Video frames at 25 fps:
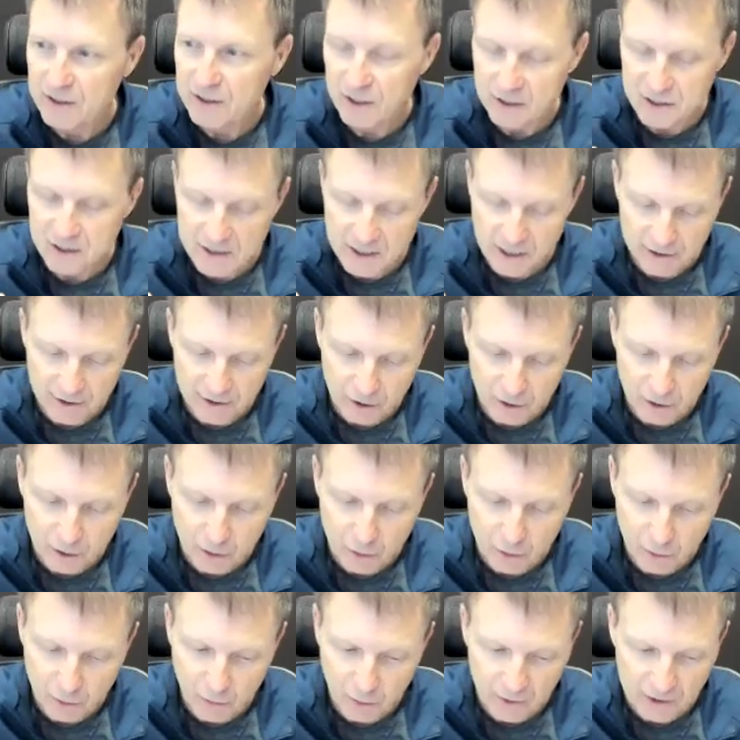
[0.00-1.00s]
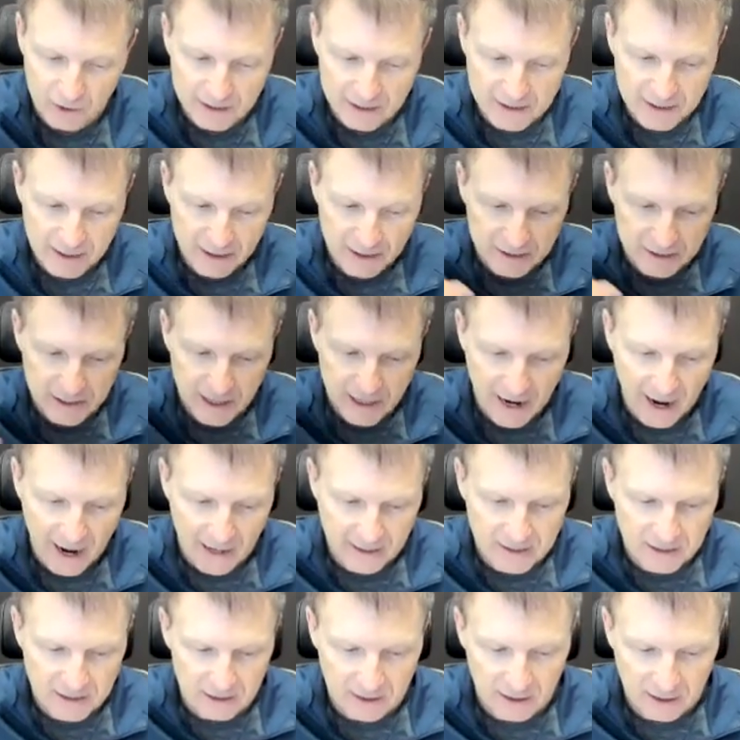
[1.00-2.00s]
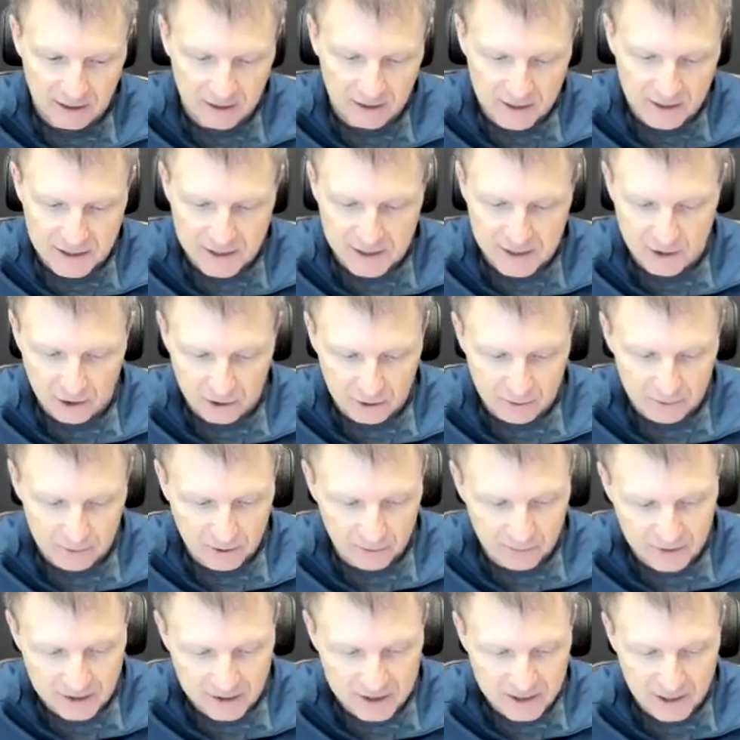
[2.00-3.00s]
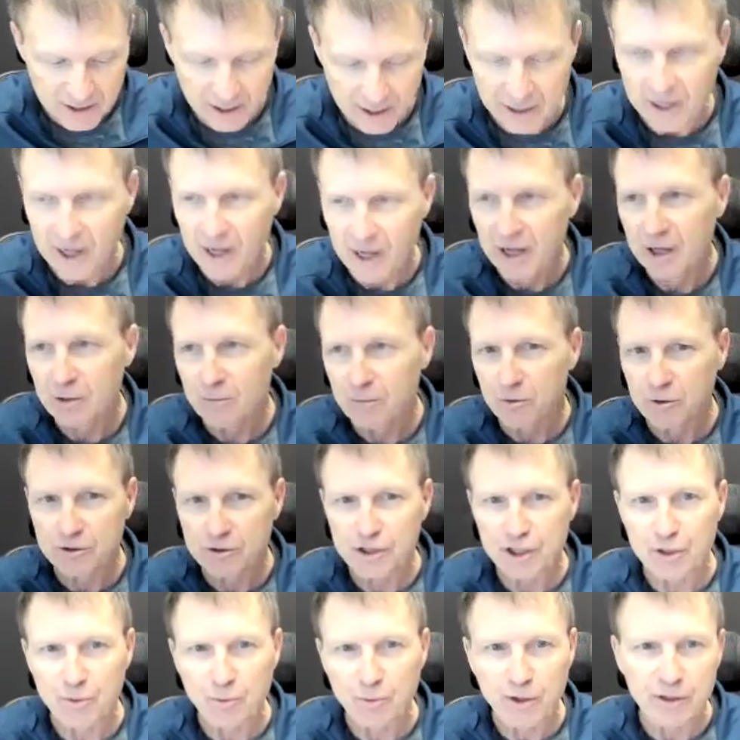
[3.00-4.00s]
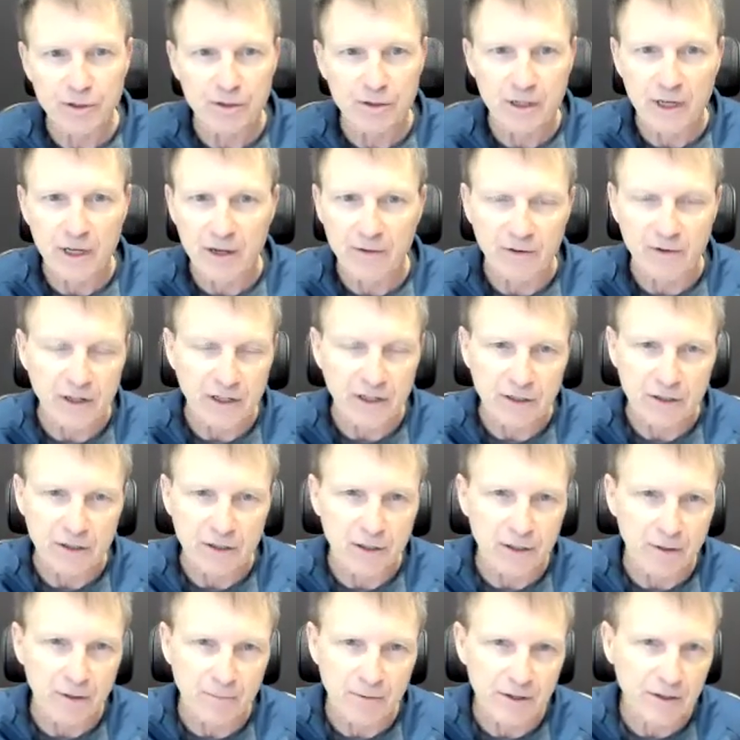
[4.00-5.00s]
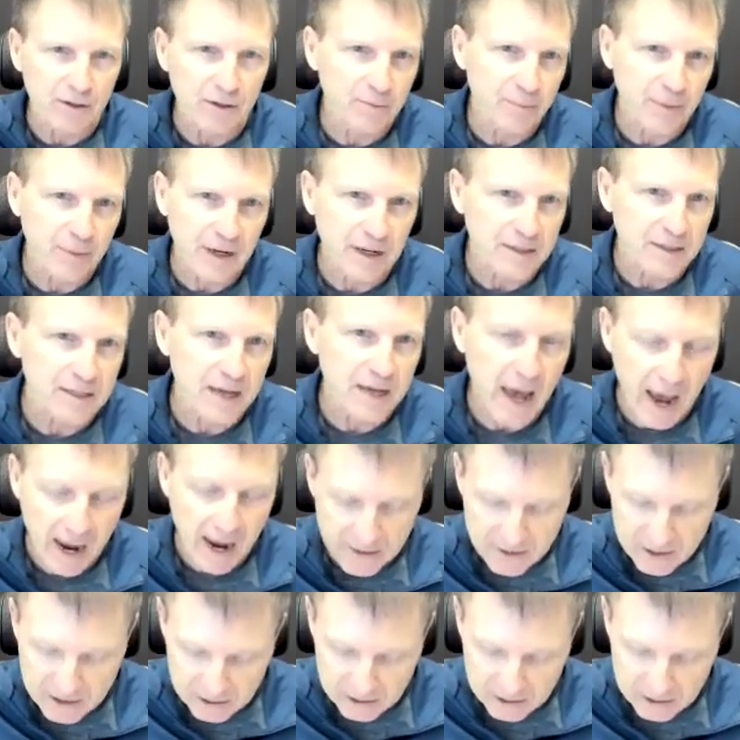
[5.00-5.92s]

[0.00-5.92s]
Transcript: Because I know when I say tax, a lot of these startup companies say, well, gee, we don't have any income. We don't pay tax.